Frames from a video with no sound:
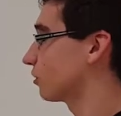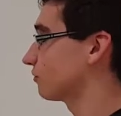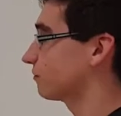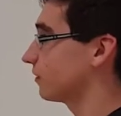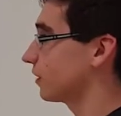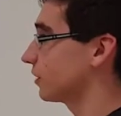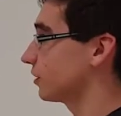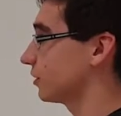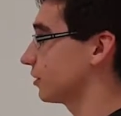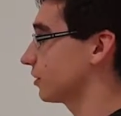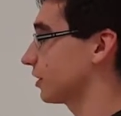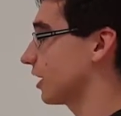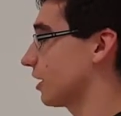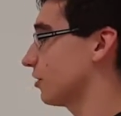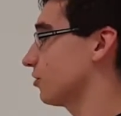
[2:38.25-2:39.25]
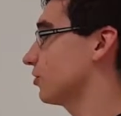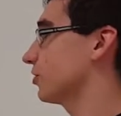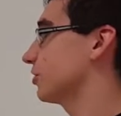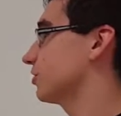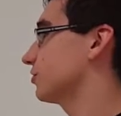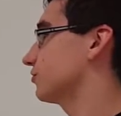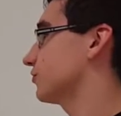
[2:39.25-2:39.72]
finding
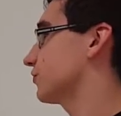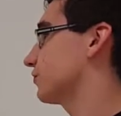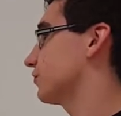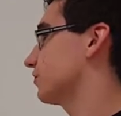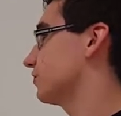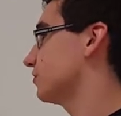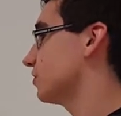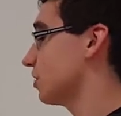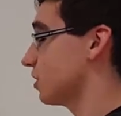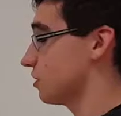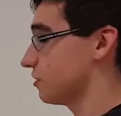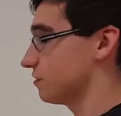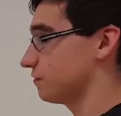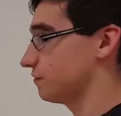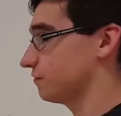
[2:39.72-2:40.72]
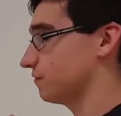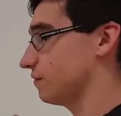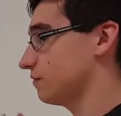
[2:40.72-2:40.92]
areas of